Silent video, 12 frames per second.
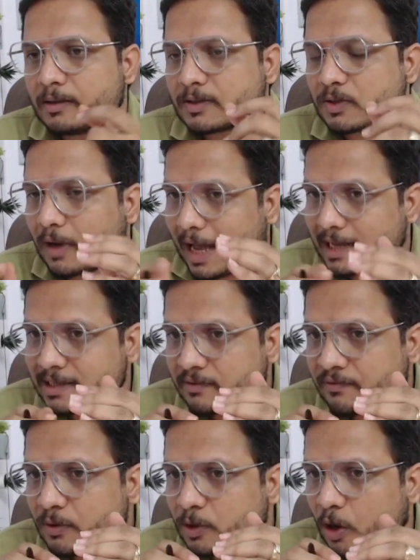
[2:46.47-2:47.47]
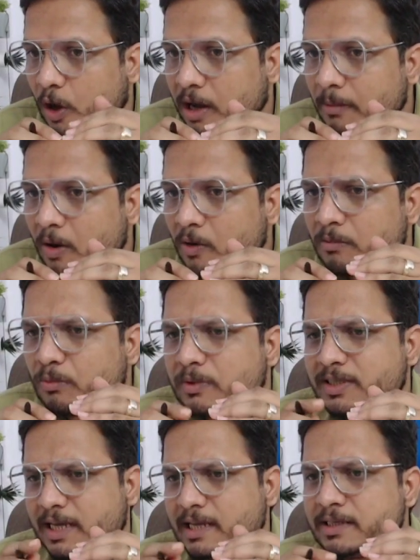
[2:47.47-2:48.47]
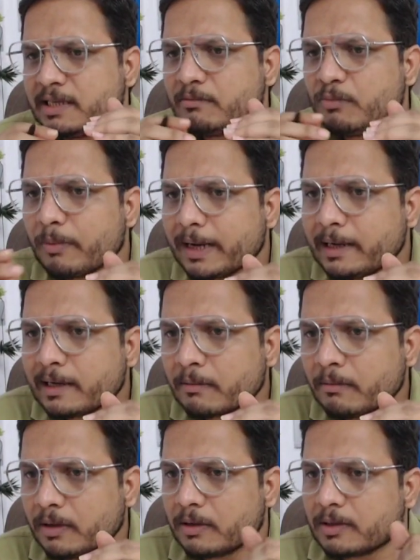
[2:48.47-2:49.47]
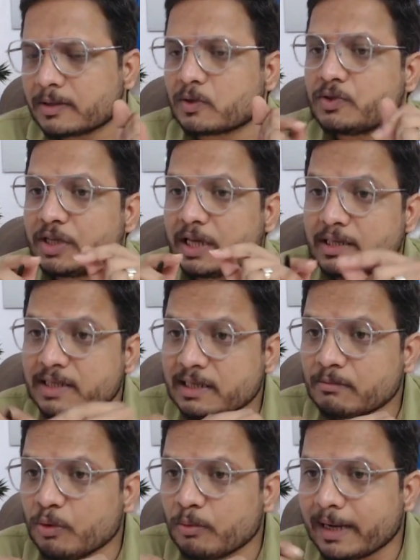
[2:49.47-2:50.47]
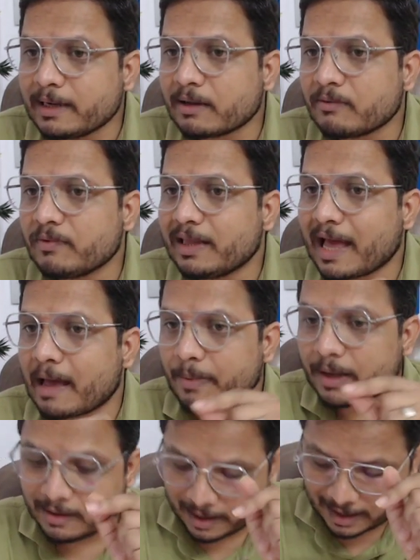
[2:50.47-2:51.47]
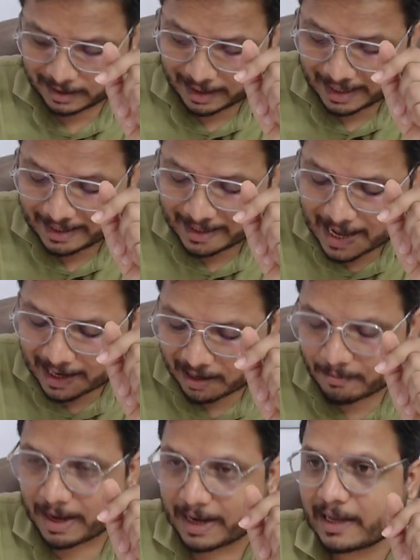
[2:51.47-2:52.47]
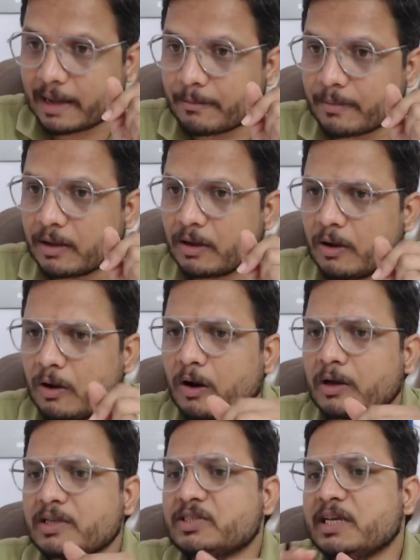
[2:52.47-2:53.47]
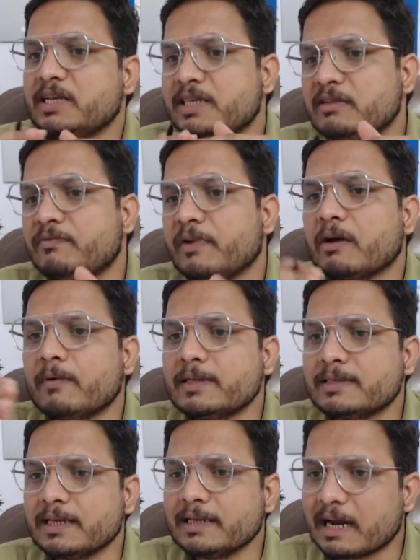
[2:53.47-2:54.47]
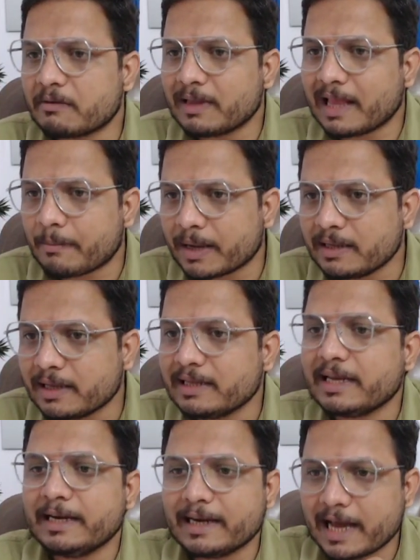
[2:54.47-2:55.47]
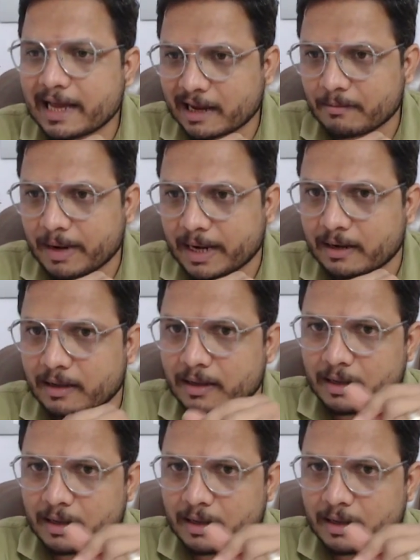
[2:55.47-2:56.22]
So as if you talk about change in momentum, so change in momentum will happen in indirect band gap, or change in frequency that will happen in indirect band.